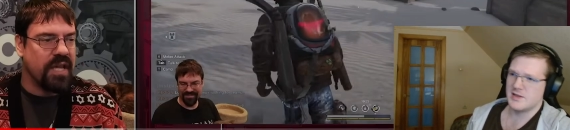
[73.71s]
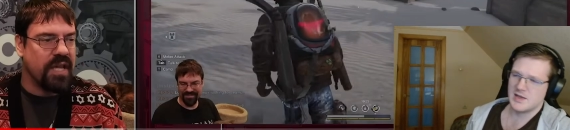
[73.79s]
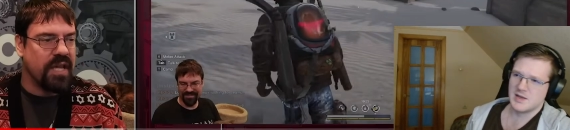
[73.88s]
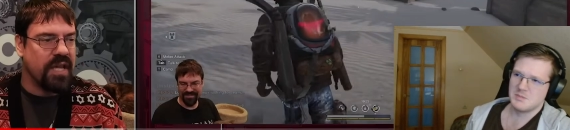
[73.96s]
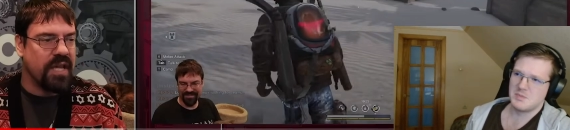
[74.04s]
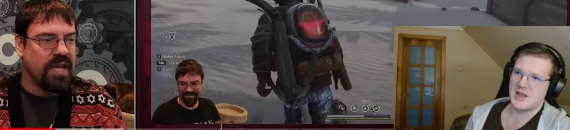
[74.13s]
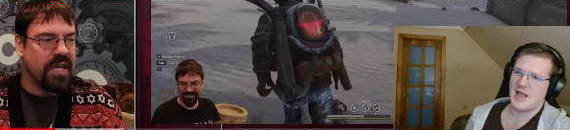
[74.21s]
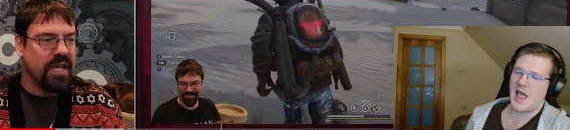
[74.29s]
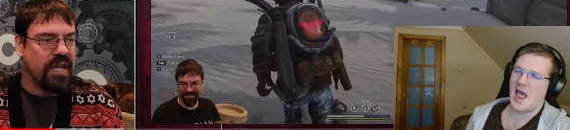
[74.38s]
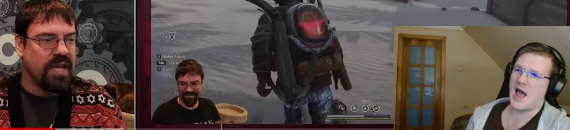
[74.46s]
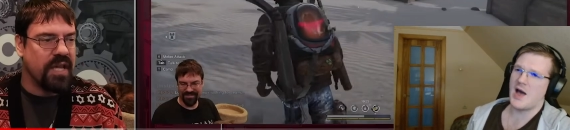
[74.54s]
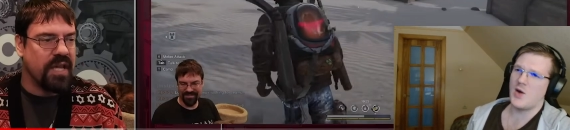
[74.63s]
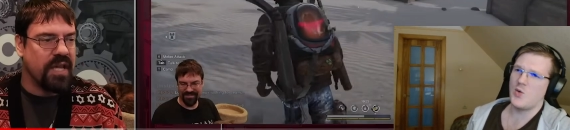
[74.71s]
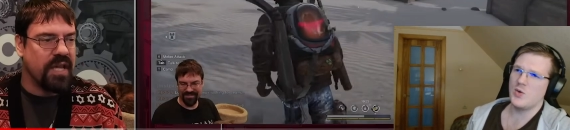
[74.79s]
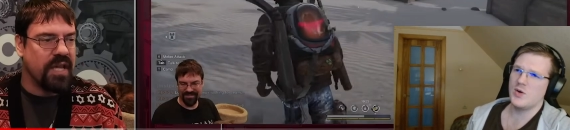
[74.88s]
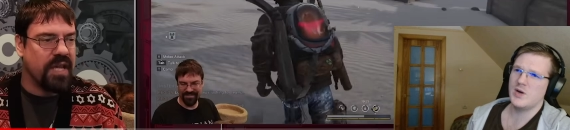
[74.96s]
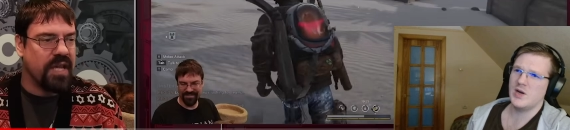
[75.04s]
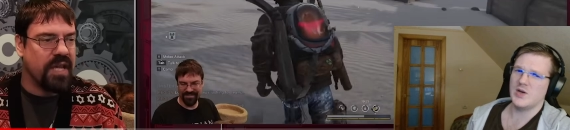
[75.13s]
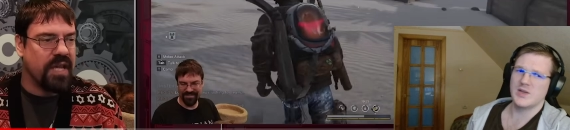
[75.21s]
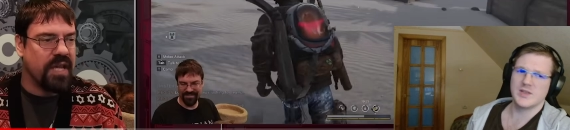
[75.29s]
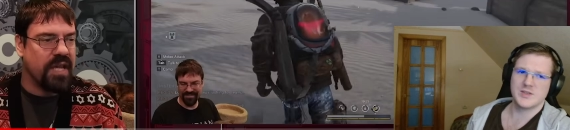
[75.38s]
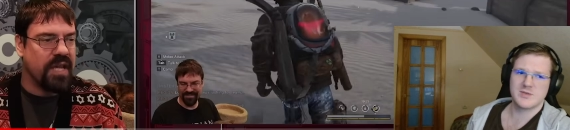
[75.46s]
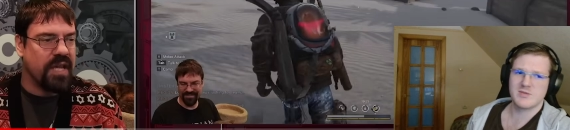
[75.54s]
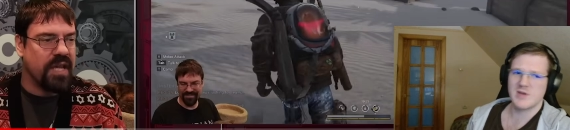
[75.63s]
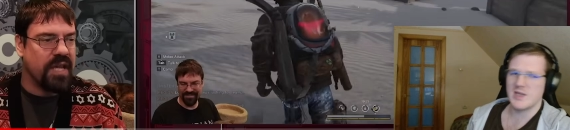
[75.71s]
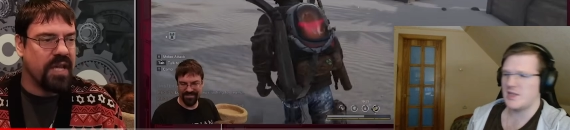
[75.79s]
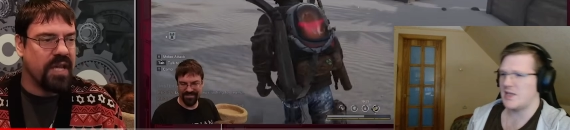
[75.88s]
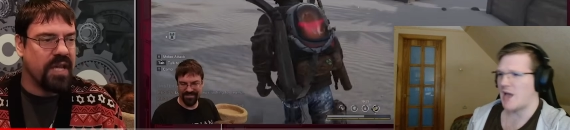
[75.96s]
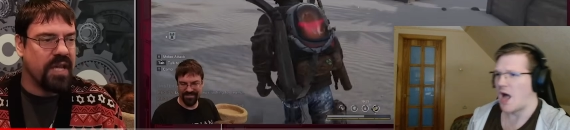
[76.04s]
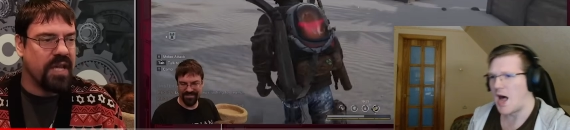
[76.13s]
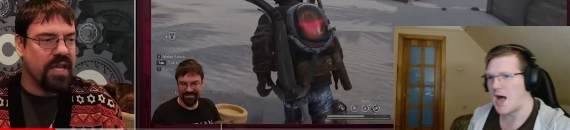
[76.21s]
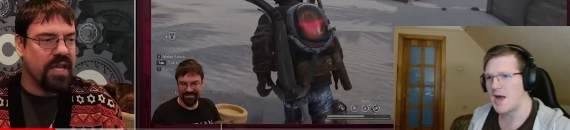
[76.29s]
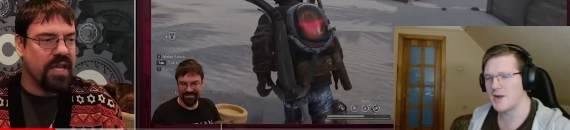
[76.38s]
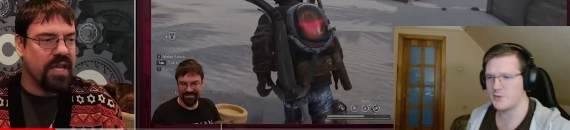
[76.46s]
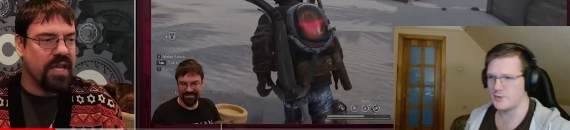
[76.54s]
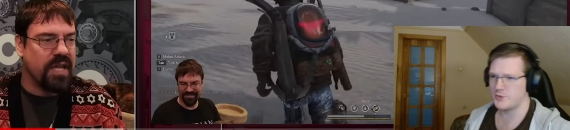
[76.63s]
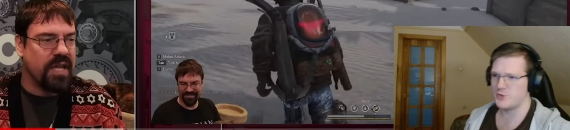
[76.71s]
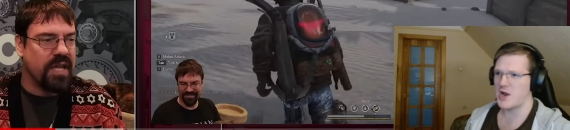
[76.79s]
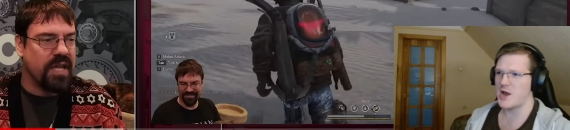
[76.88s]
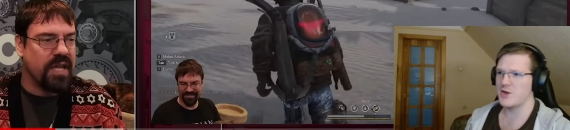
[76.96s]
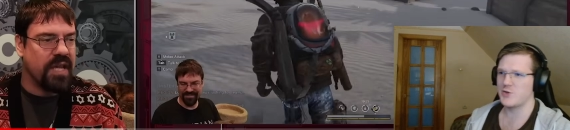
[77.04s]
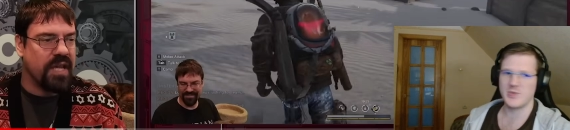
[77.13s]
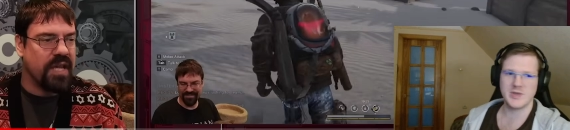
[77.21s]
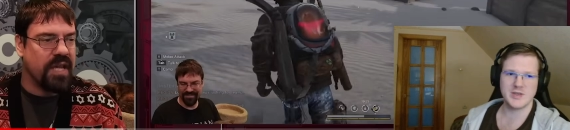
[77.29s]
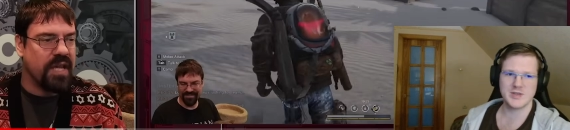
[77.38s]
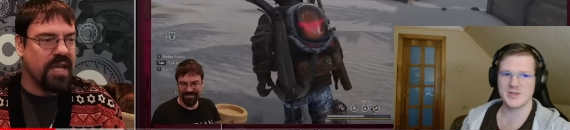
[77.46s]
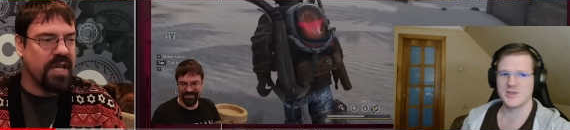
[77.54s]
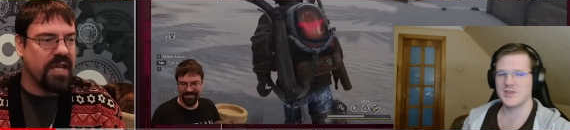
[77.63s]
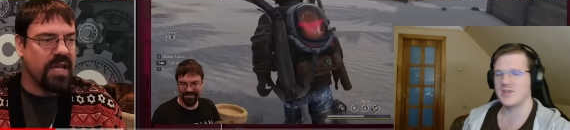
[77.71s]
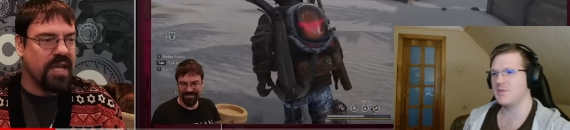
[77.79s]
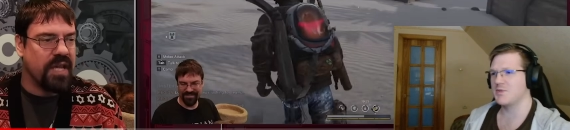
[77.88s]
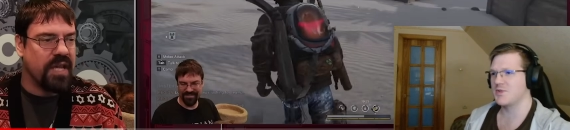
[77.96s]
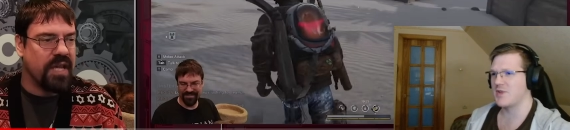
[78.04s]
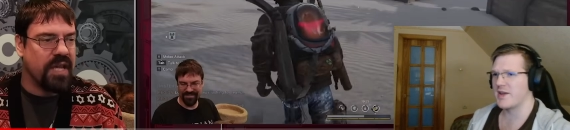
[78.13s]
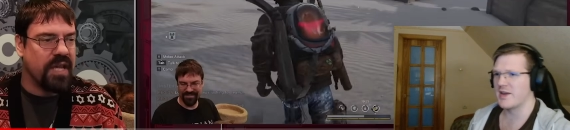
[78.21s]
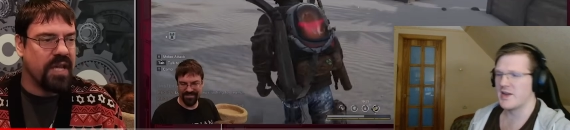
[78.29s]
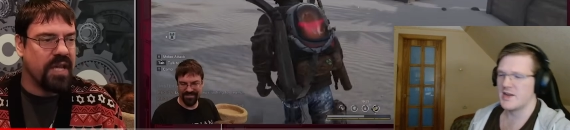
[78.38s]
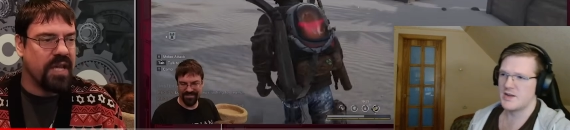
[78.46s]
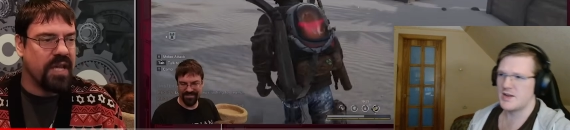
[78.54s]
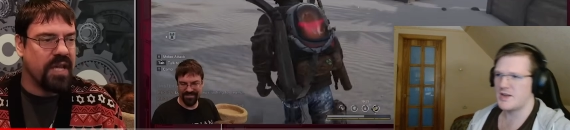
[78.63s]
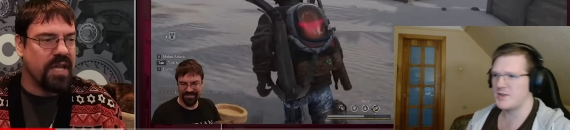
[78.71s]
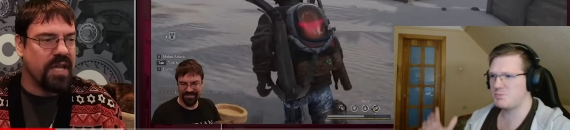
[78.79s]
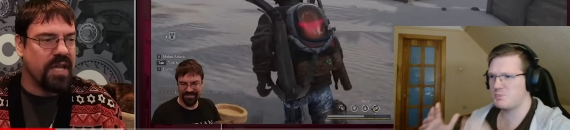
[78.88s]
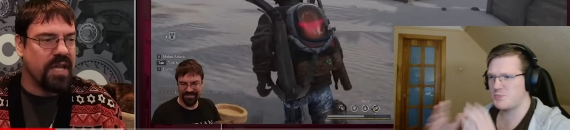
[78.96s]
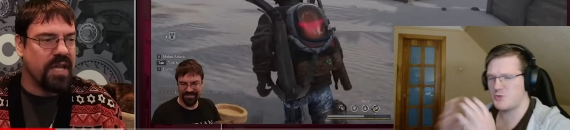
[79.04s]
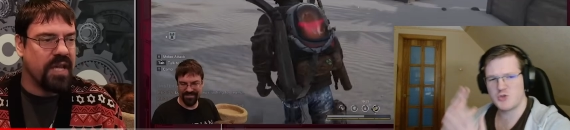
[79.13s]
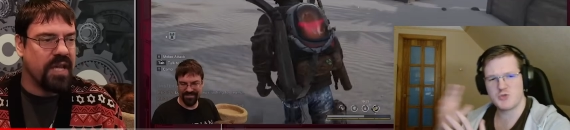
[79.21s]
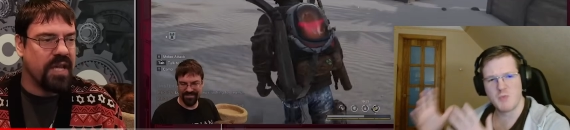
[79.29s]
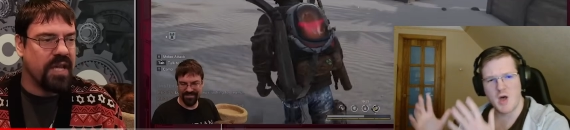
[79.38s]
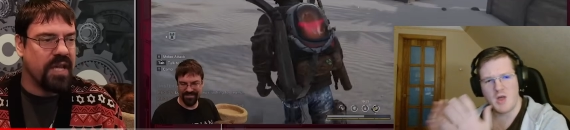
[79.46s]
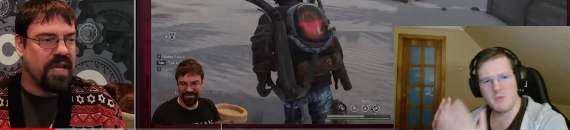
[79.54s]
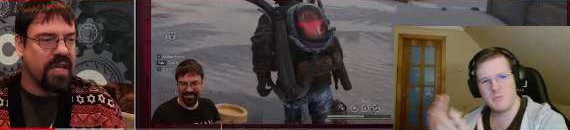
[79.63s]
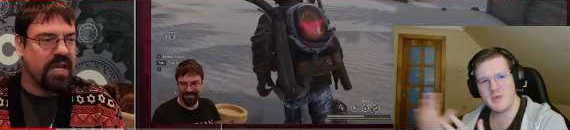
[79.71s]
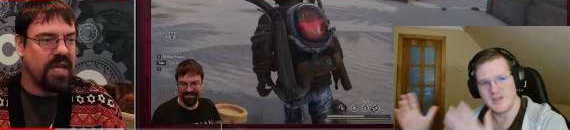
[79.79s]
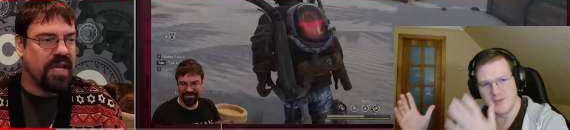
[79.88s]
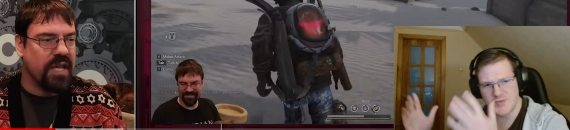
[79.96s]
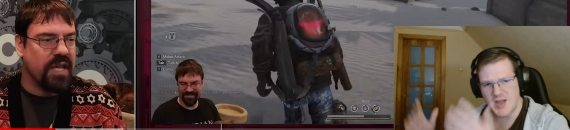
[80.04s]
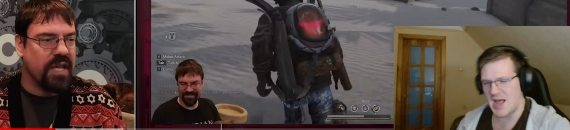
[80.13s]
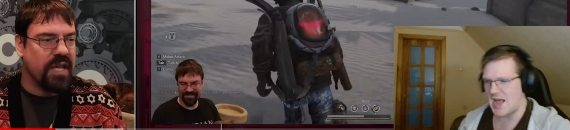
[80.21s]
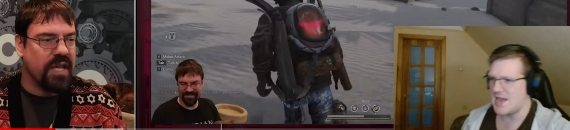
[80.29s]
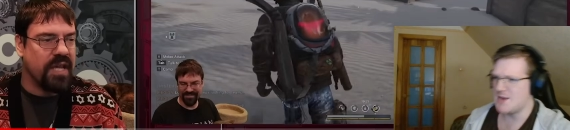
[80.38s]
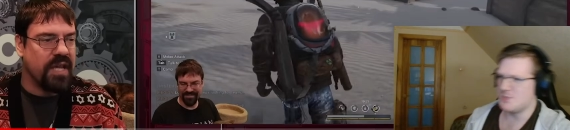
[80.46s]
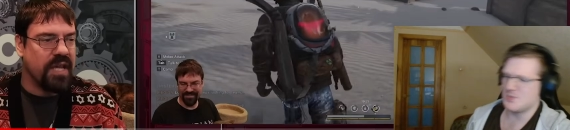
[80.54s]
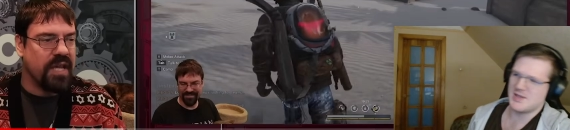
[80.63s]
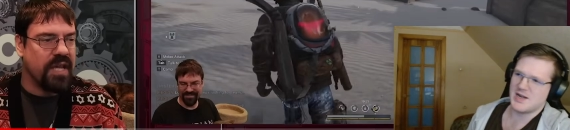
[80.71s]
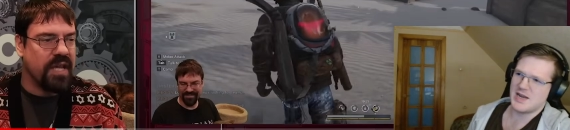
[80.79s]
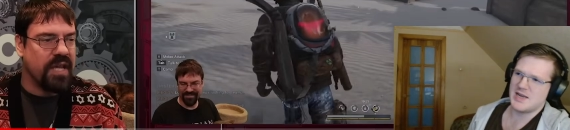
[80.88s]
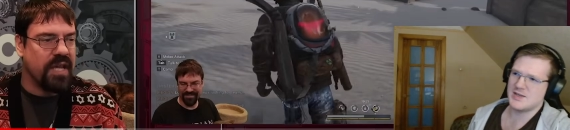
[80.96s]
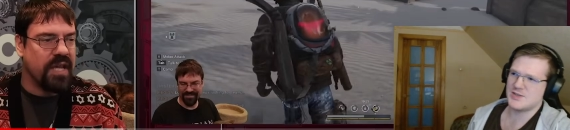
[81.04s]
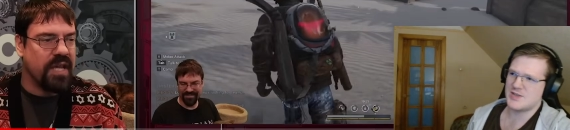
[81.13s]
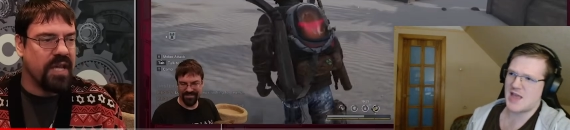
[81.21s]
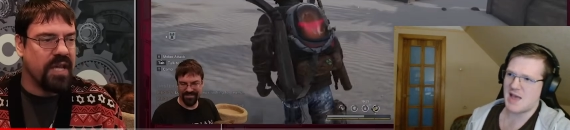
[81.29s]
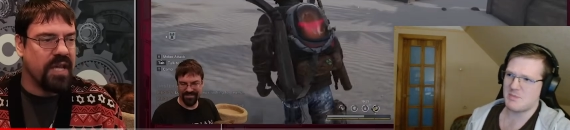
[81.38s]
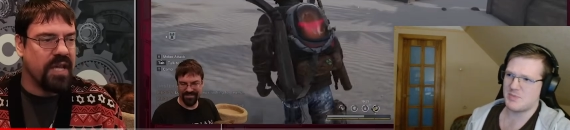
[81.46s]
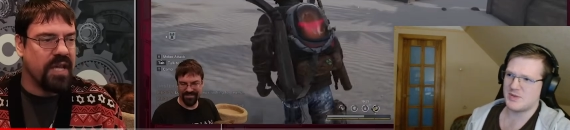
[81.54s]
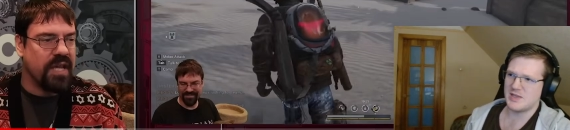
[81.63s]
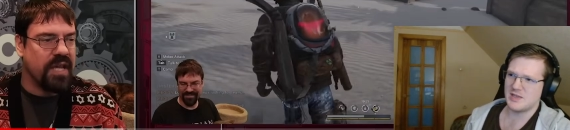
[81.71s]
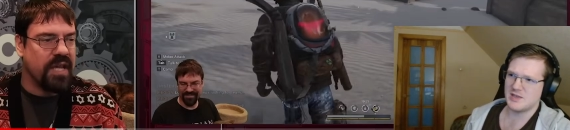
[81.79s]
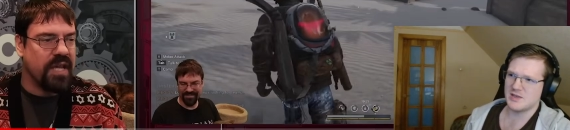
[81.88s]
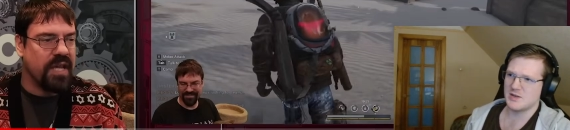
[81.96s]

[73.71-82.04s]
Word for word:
Speaker 1: but how good it's really hard to judge because it seems like a small bit of a hype train is happening